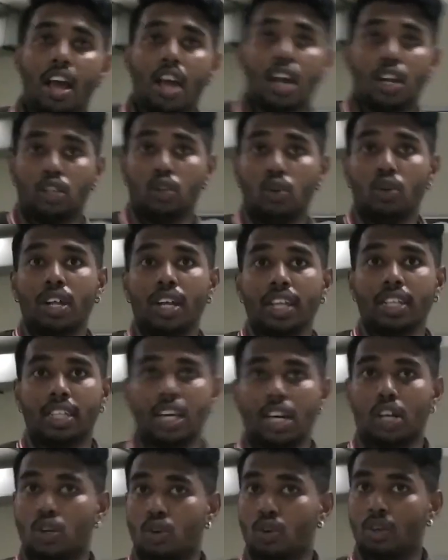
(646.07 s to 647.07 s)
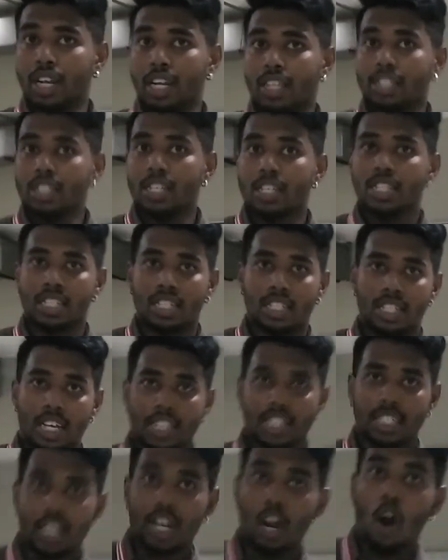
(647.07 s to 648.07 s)
During the ruling
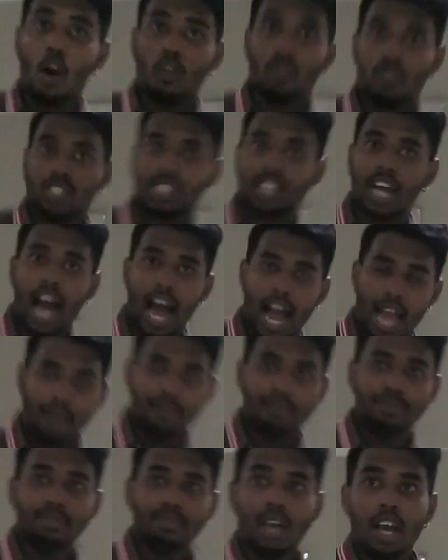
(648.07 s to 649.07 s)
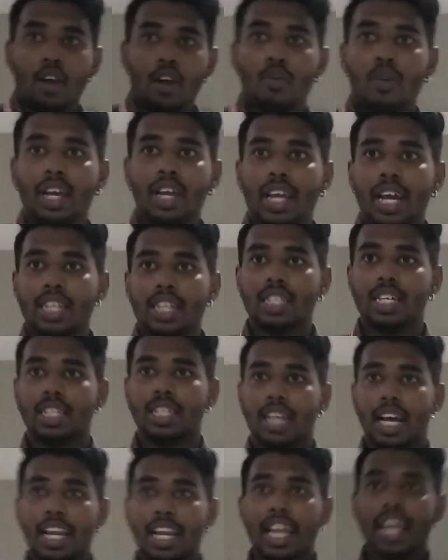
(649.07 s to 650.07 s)
session of time, we can see
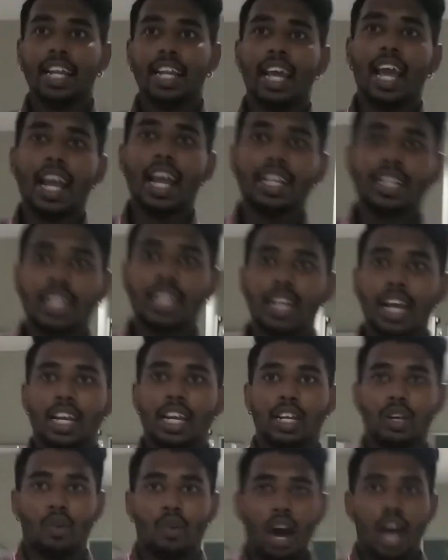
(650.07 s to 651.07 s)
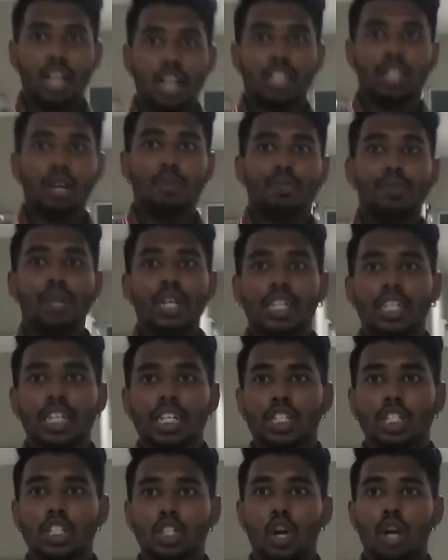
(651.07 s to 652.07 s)
that in 1881, the
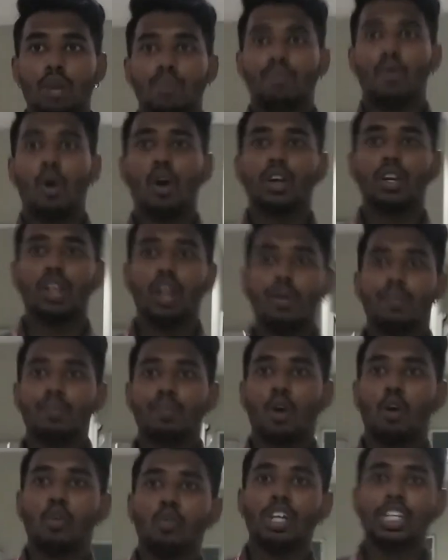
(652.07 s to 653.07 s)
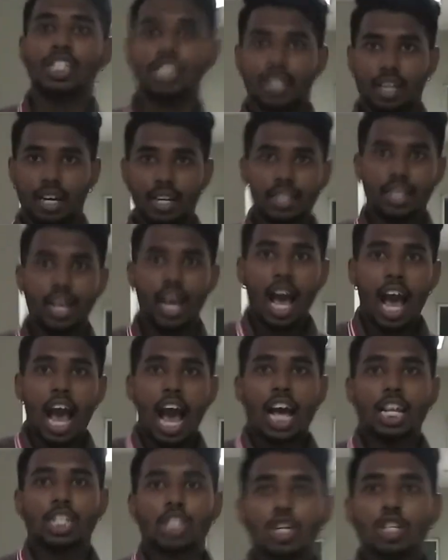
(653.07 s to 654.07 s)
British North Borneo Provision
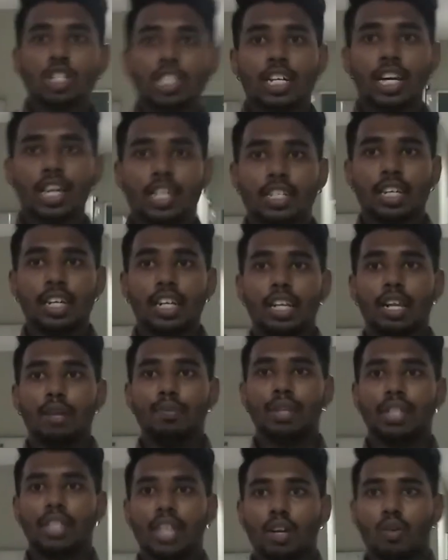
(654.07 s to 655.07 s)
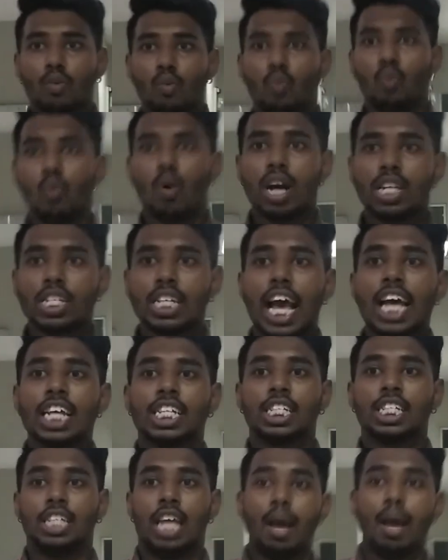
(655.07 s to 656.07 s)
Association Limited was
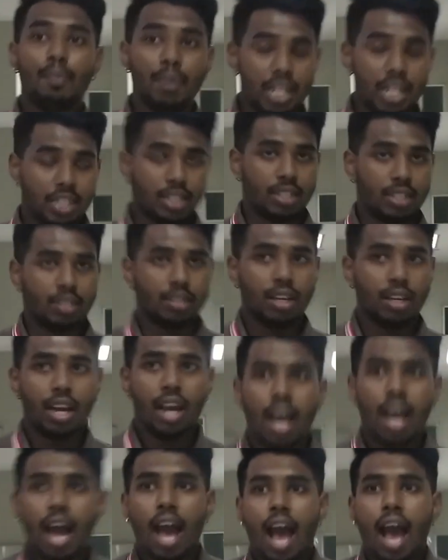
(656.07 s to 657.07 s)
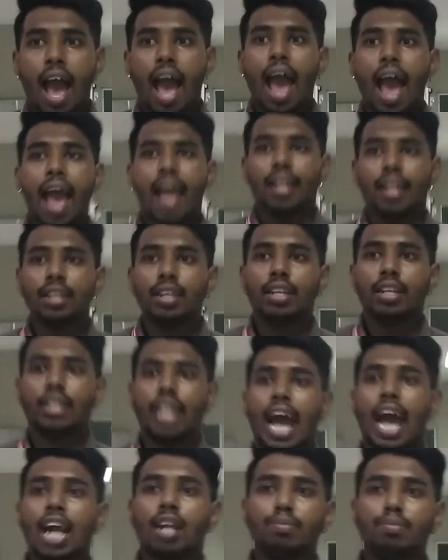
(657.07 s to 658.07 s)
established, and
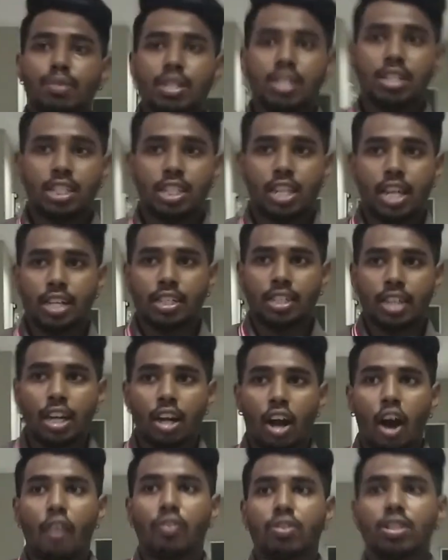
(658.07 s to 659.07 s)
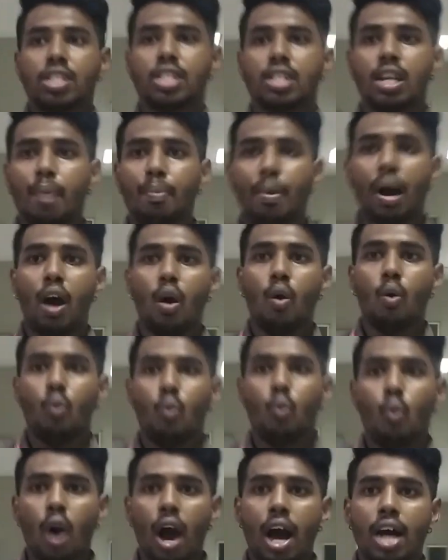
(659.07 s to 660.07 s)
the administration of the Sabah
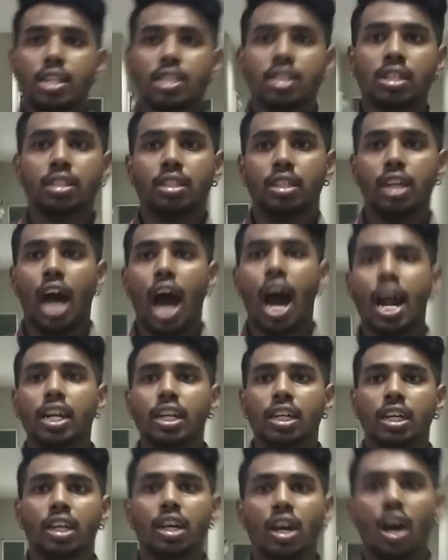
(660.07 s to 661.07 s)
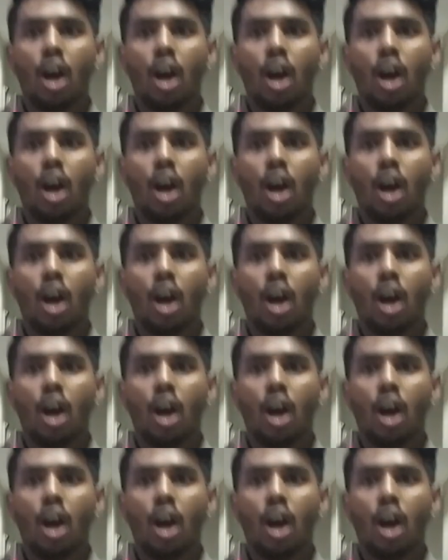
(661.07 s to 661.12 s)
was under